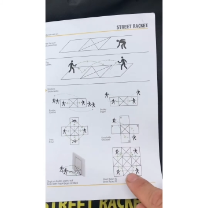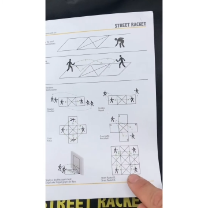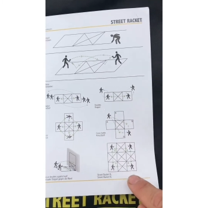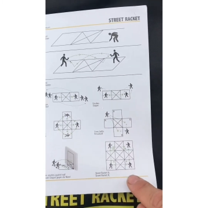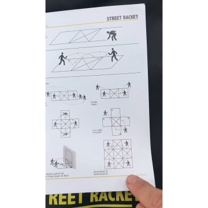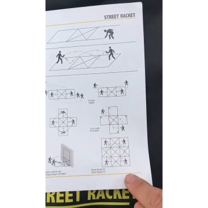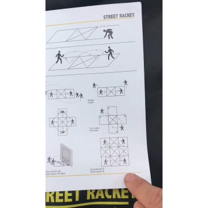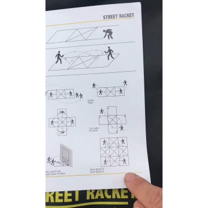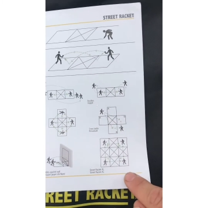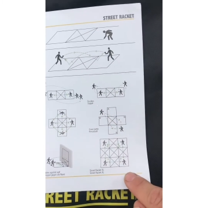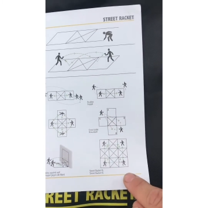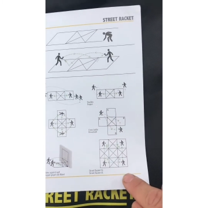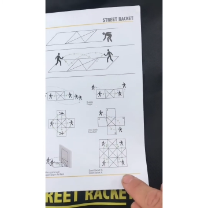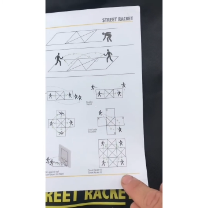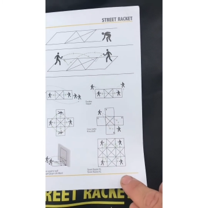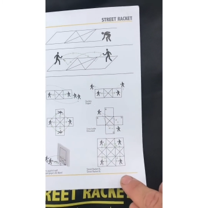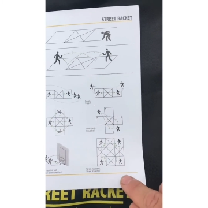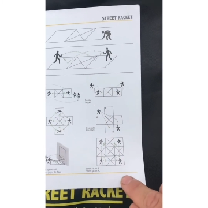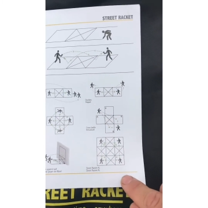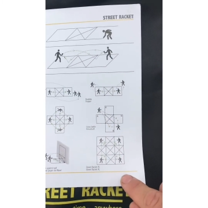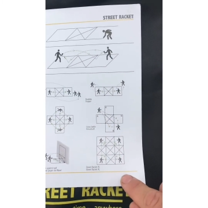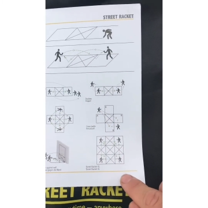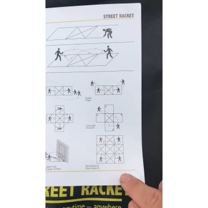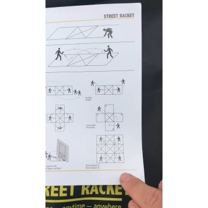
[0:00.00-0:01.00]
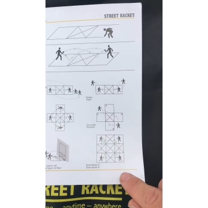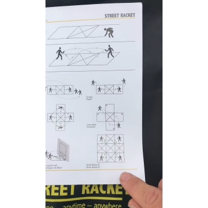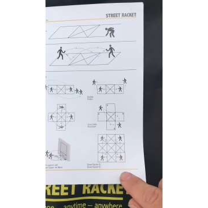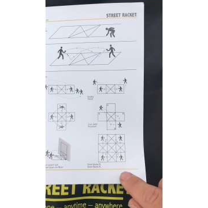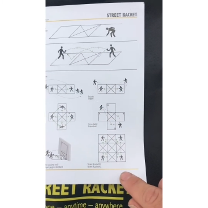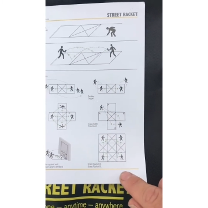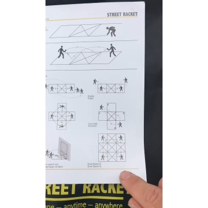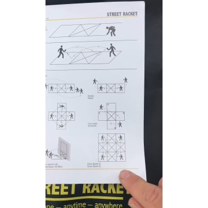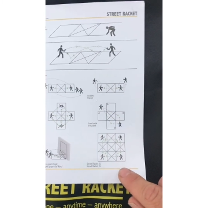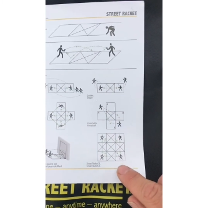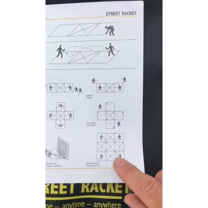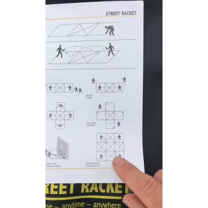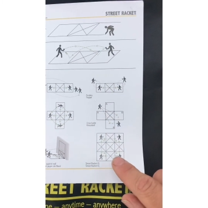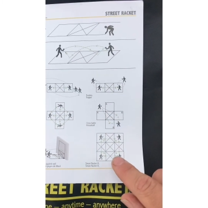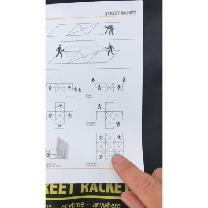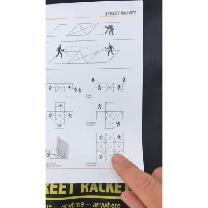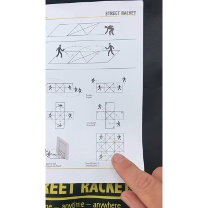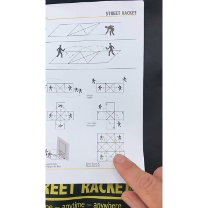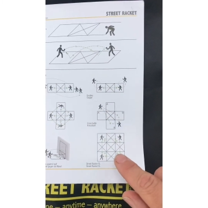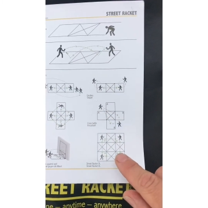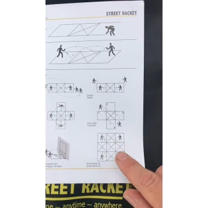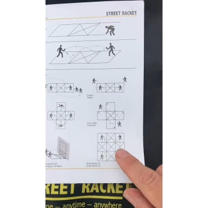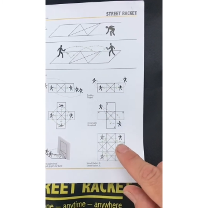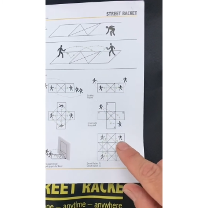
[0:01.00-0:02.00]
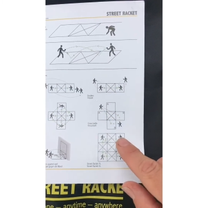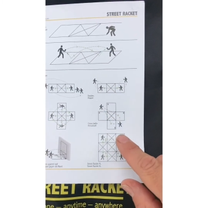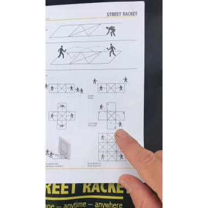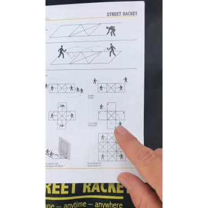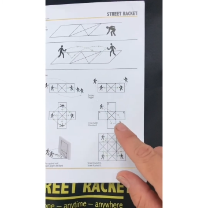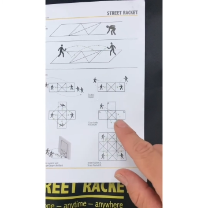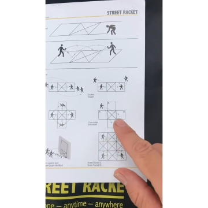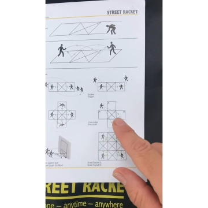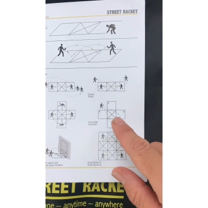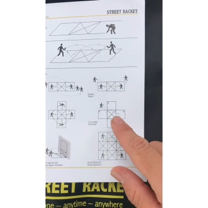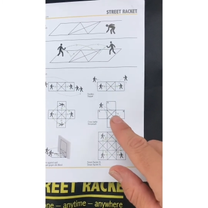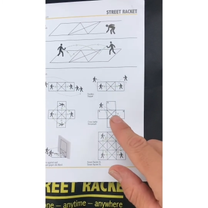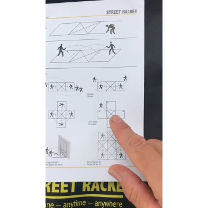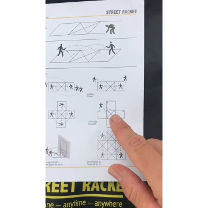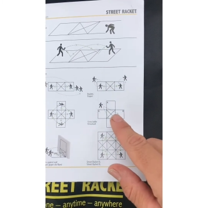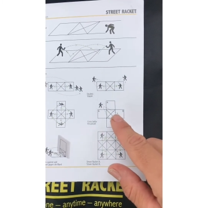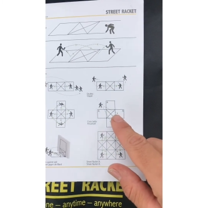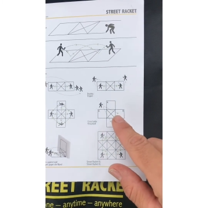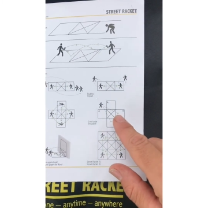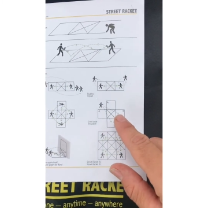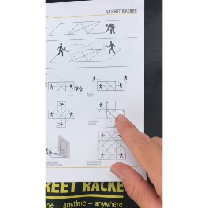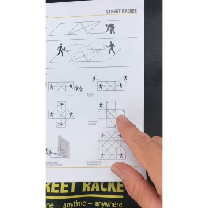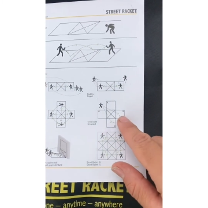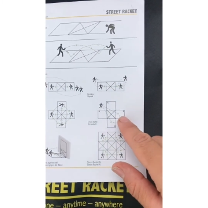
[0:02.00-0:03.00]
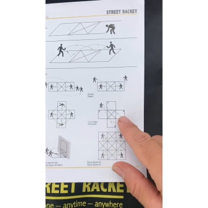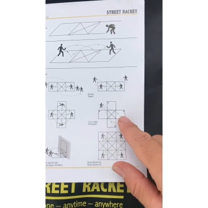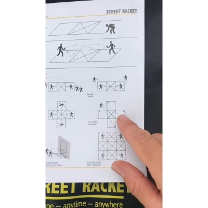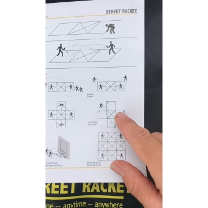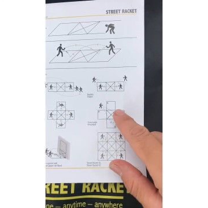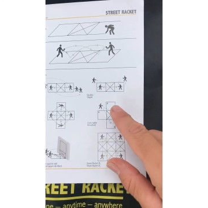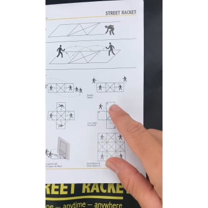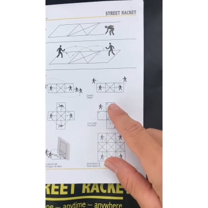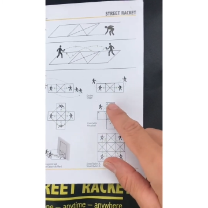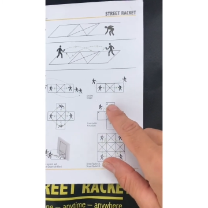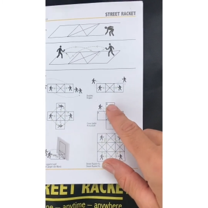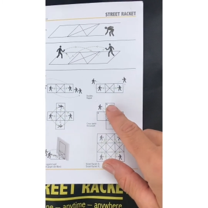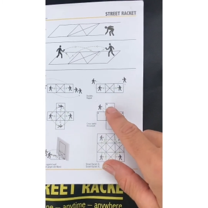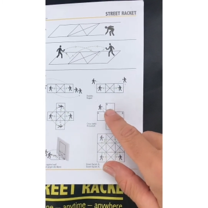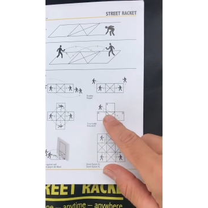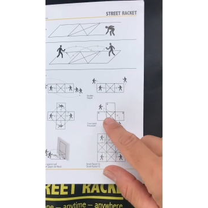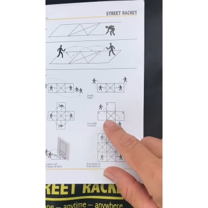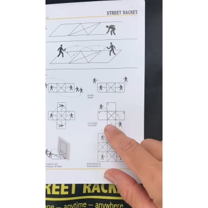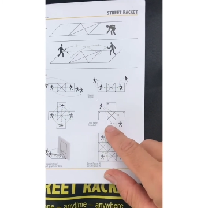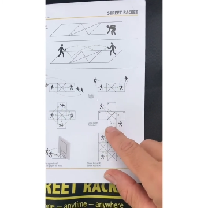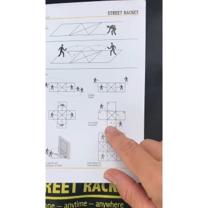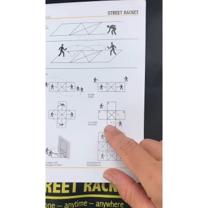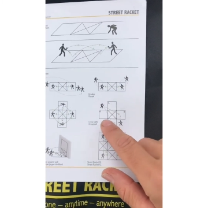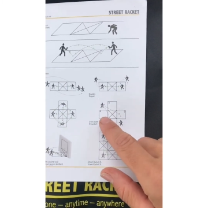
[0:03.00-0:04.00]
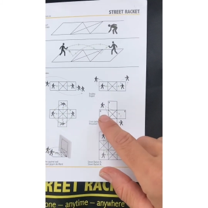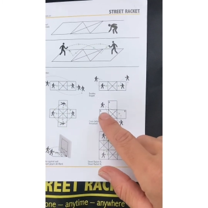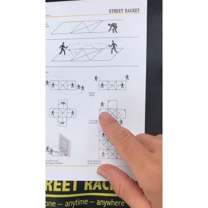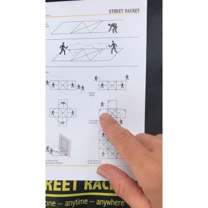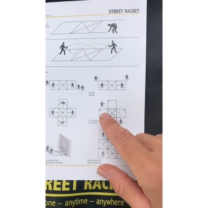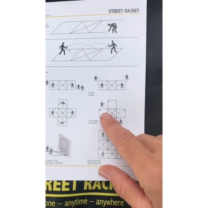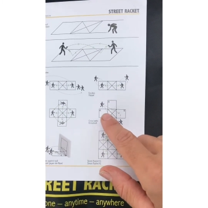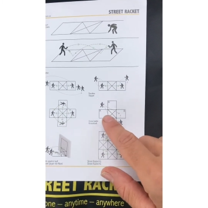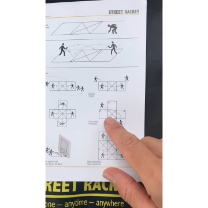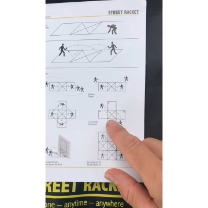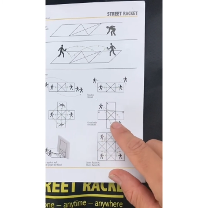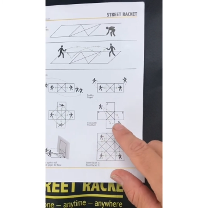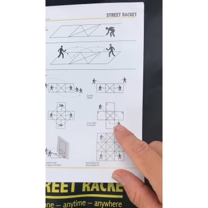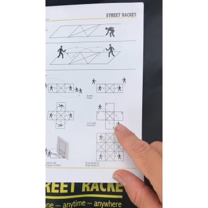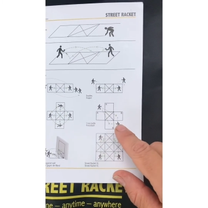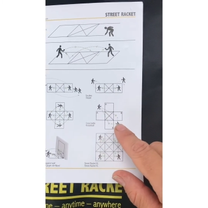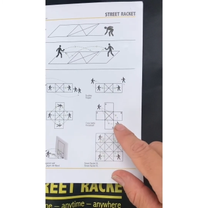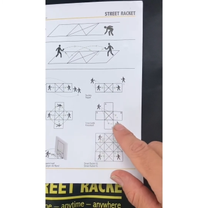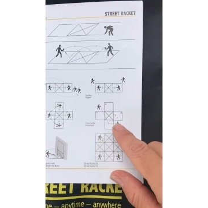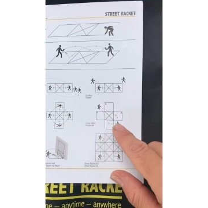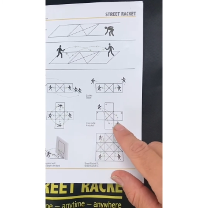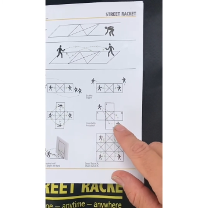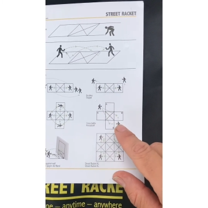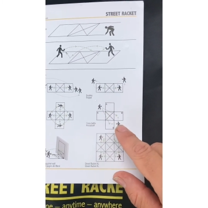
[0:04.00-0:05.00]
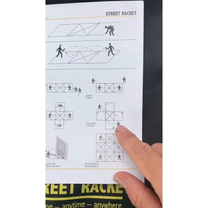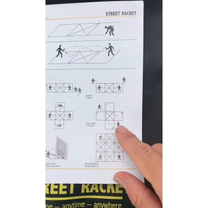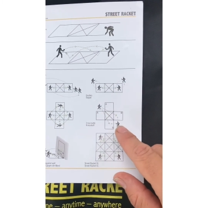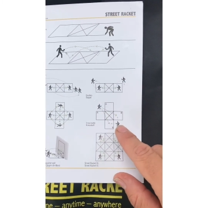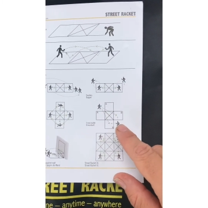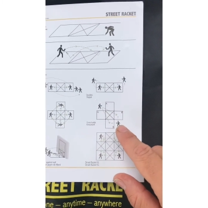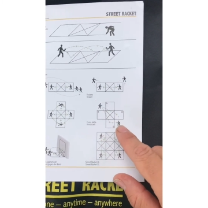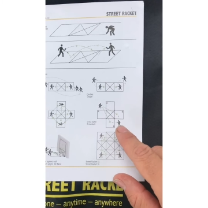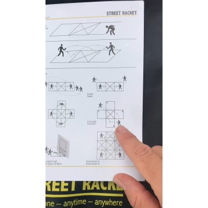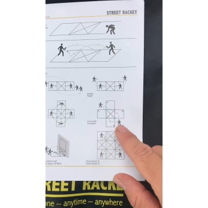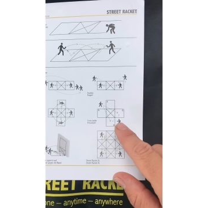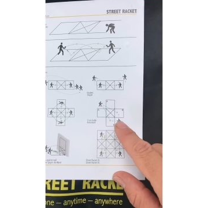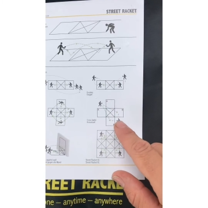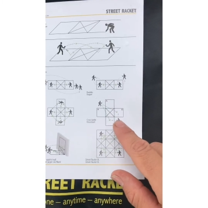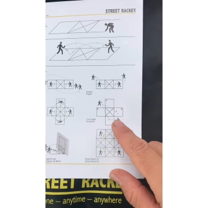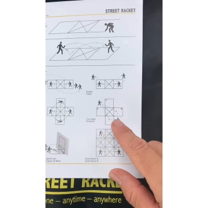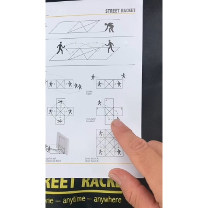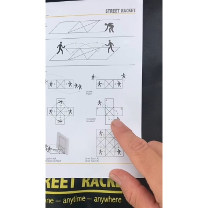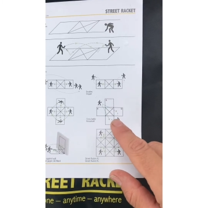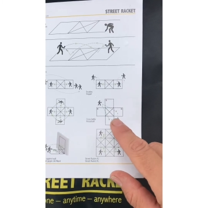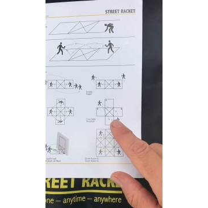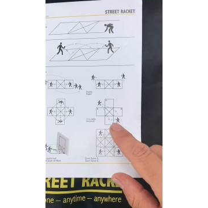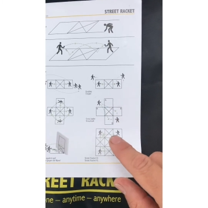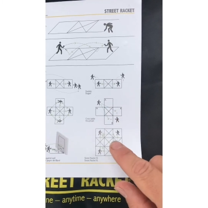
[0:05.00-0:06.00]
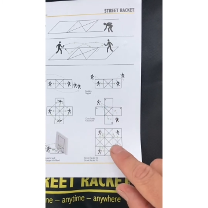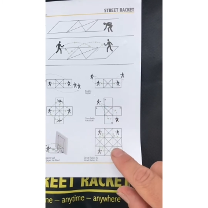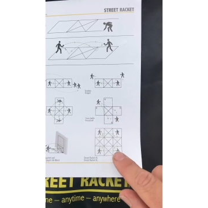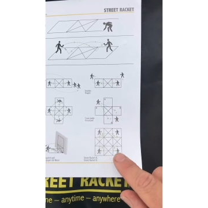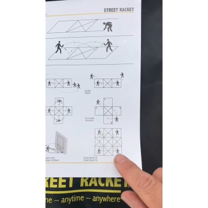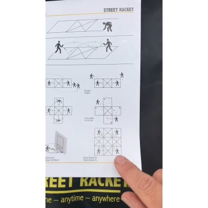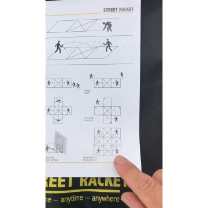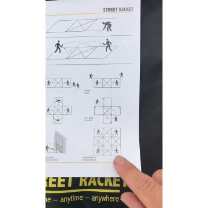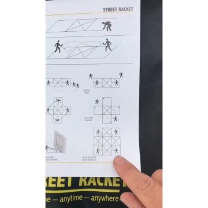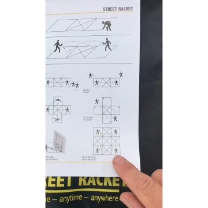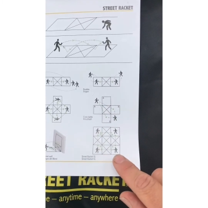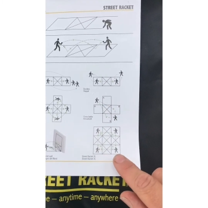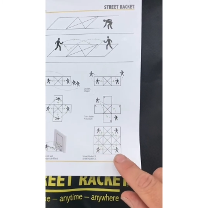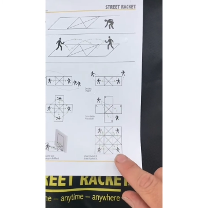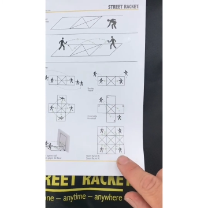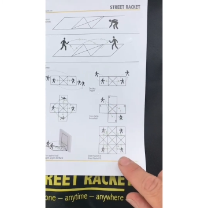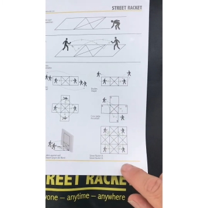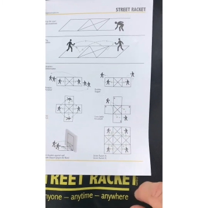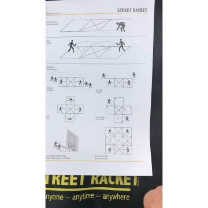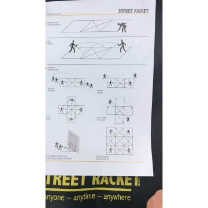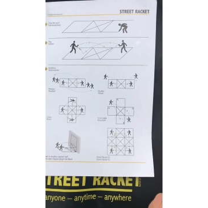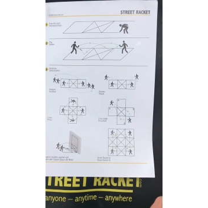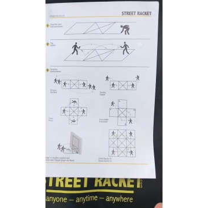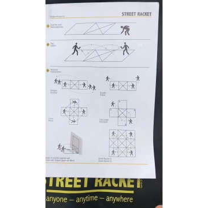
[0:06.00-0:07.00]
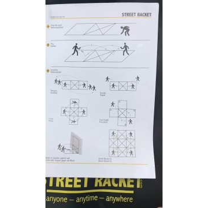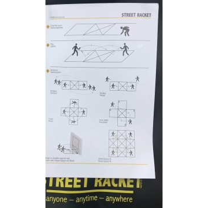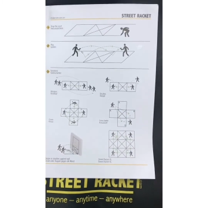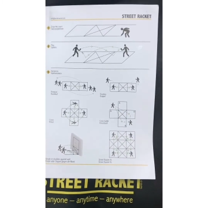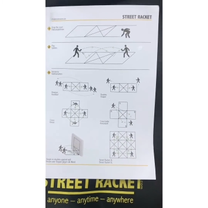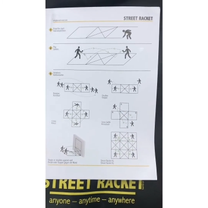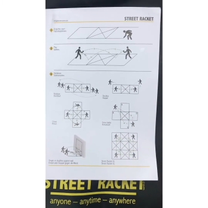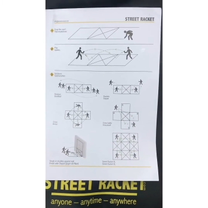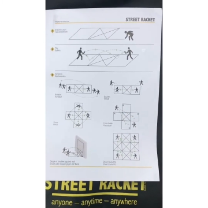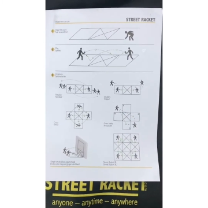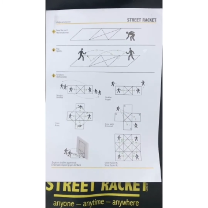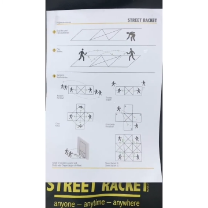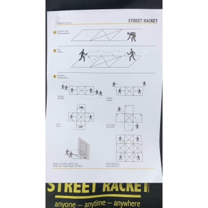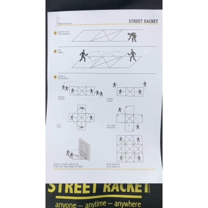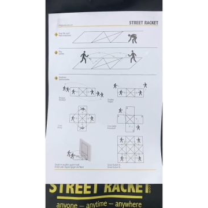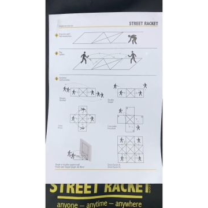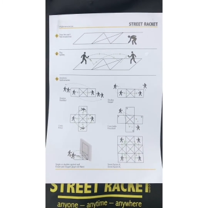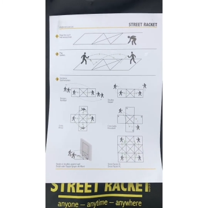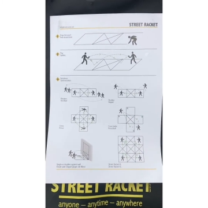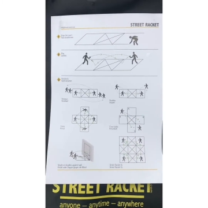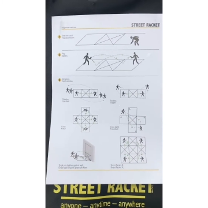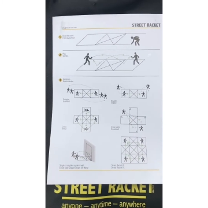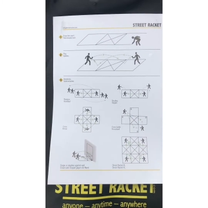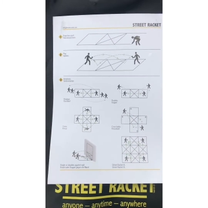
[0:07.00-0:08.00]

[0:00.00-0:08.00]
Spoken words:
[unreadable: no face in view]